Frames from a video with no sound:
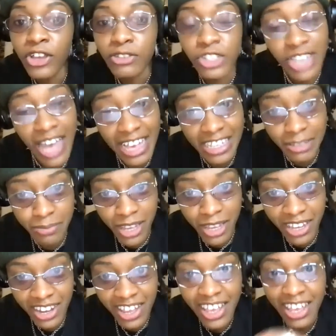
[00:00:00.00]

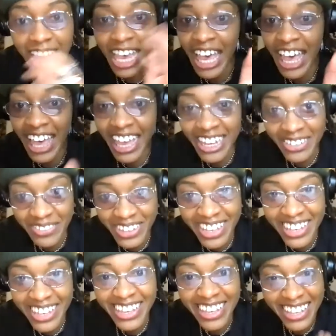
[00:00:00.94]
Jasmine, and
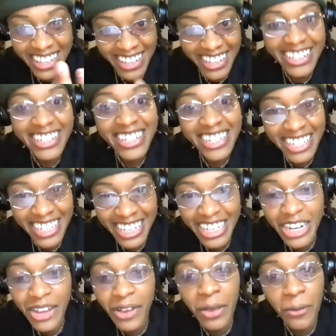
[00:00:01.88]
we
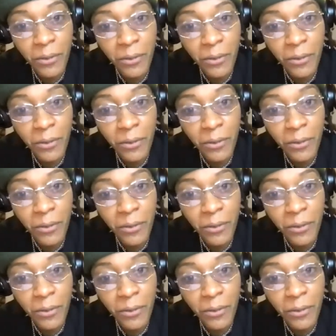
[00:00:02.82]
meet,